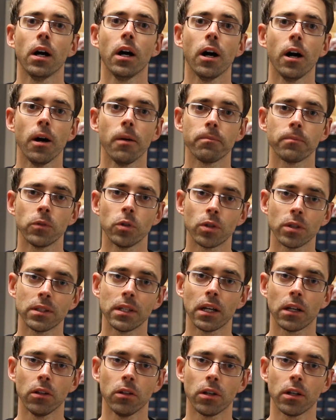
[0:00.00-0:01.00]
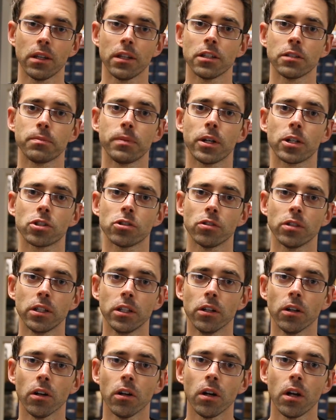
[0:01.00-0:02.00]
You can take a look at this picture
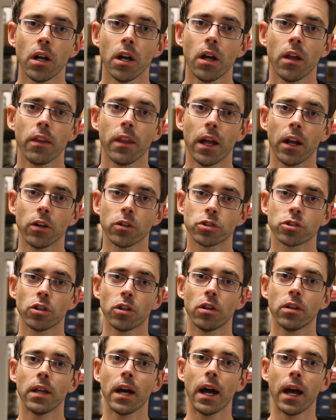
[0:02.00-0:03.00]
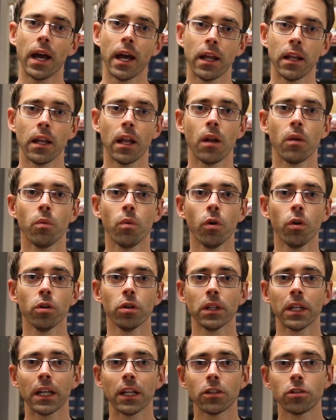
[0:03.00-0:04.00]
here. That'll show you that, and then
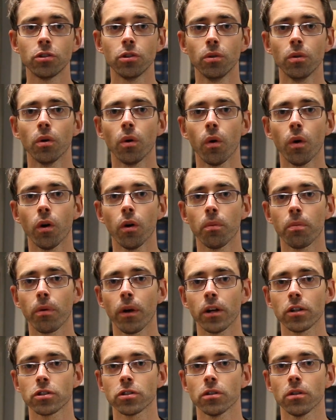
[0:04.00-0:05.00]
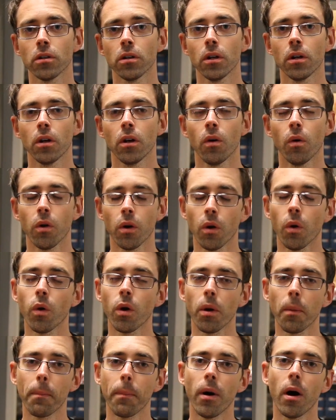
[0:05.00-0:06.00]
we'll link to an oil pressure or
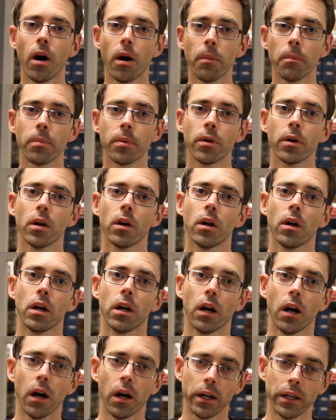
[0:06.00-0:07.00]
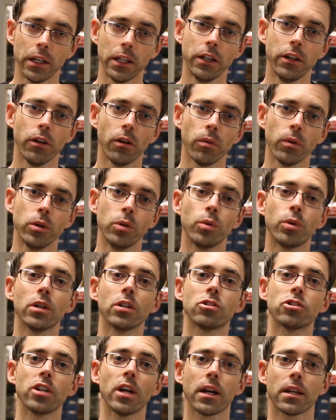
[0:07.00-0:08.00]
oil pump here where you
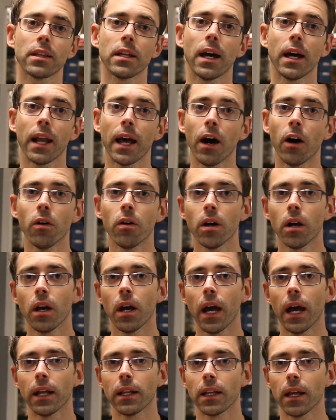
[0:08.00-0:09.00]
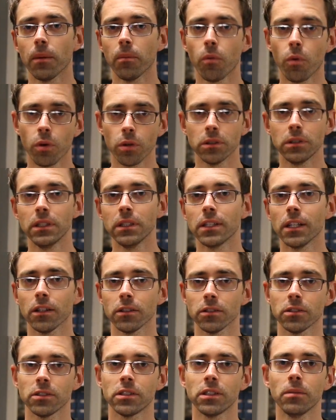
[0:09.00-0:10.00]
can check that out and get more
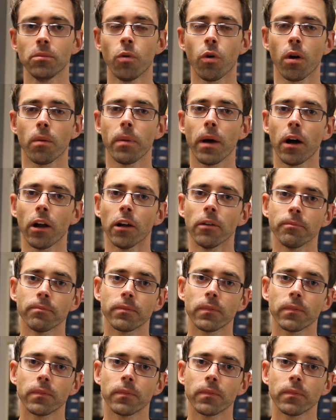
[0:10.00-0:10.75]
details and see more about it.